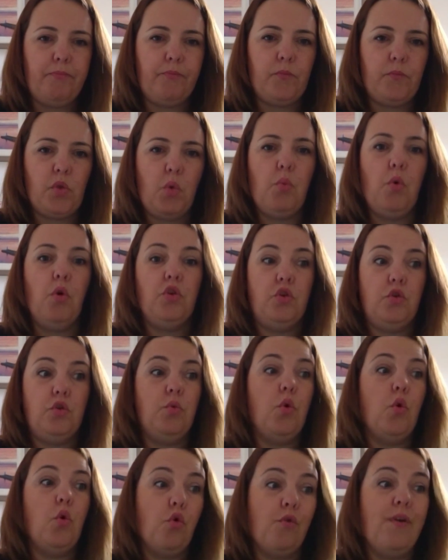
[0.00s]
what you
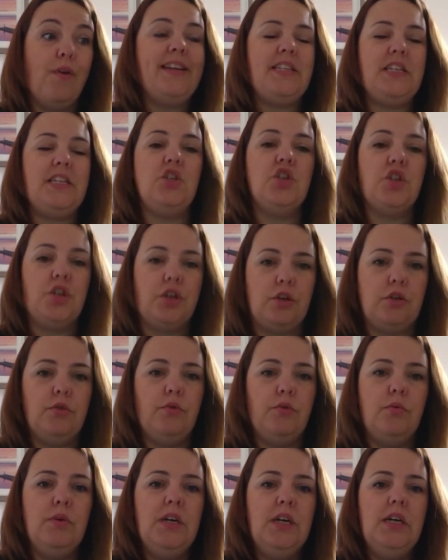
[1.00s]
already
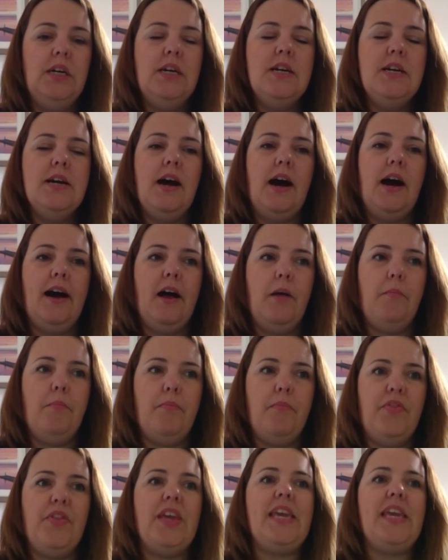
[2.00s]
do,
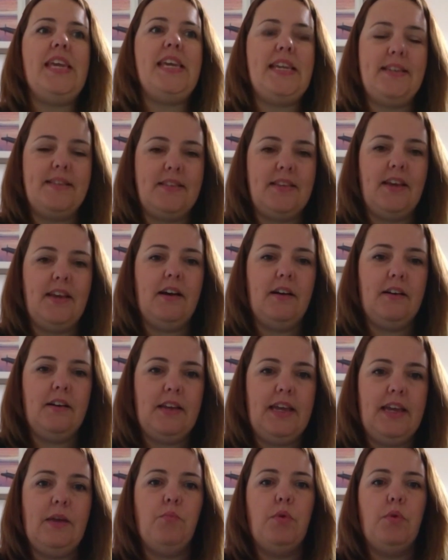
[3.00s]
the easier
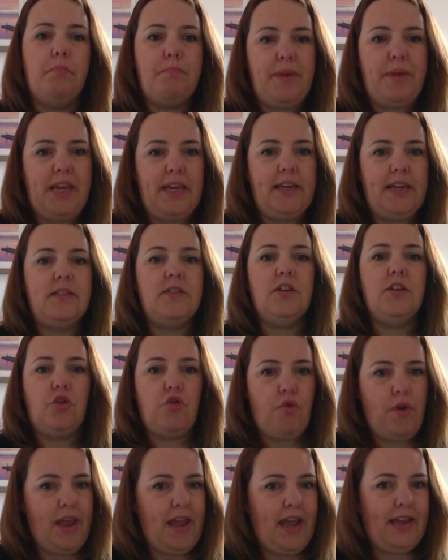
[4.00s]
it will be to
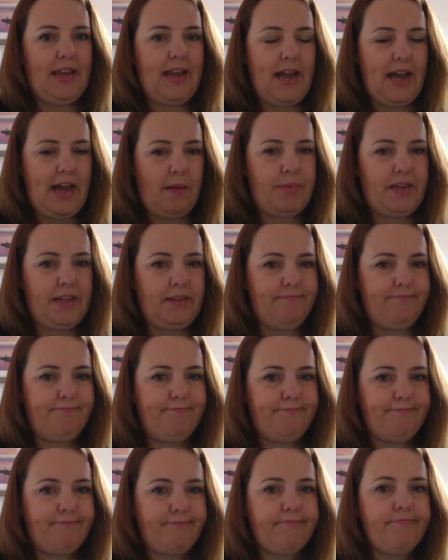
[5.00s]
create a habit.
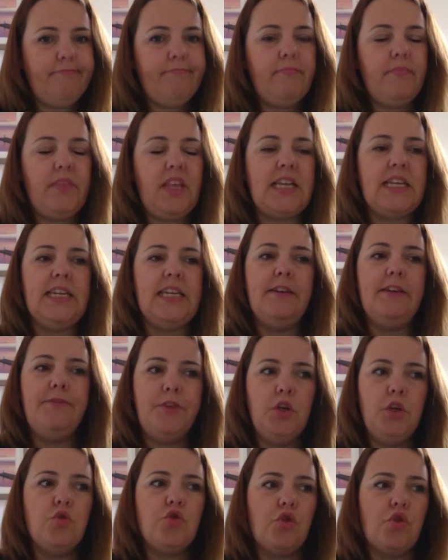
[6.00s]
If
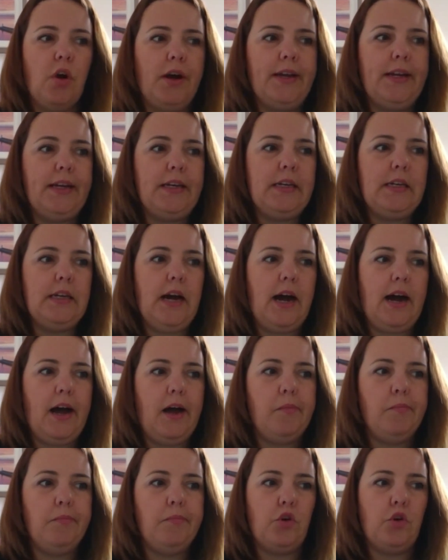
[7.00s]
you try
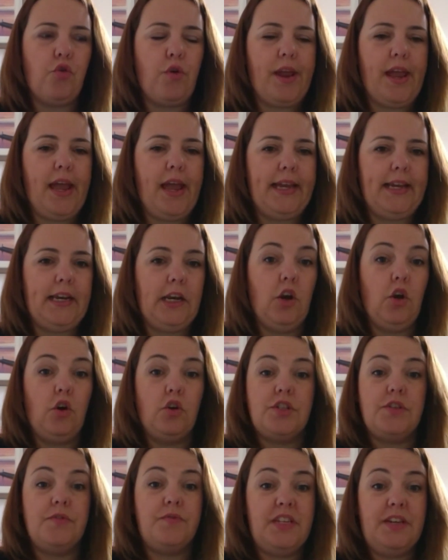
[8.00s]
and create lots
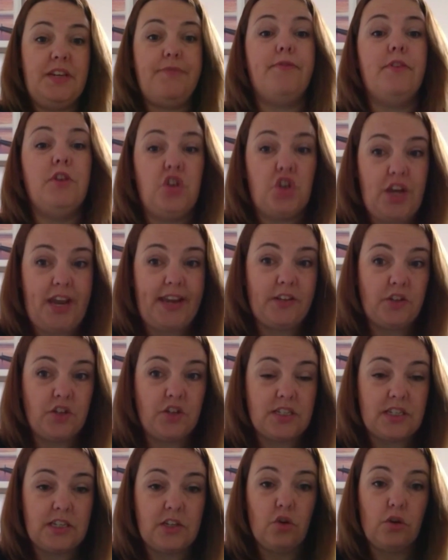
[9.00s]
of different
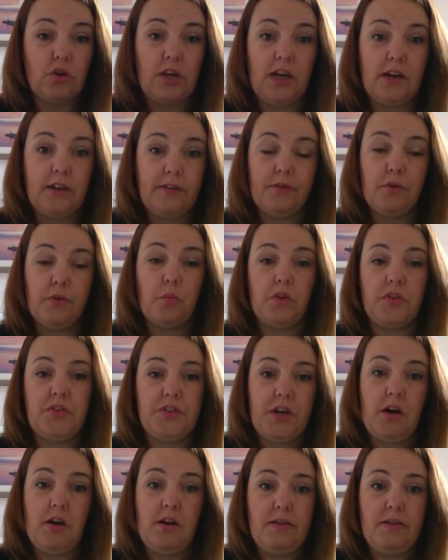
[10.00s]
changes in your life at one
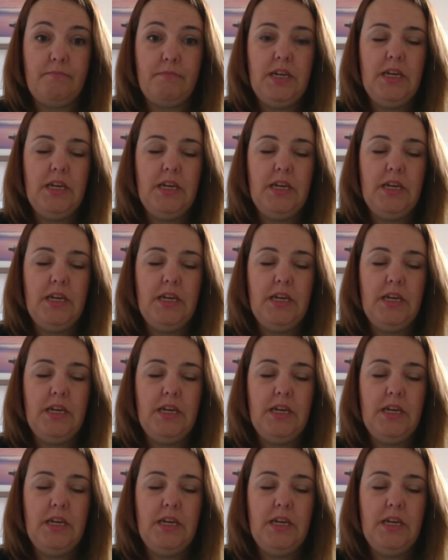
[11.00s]
time,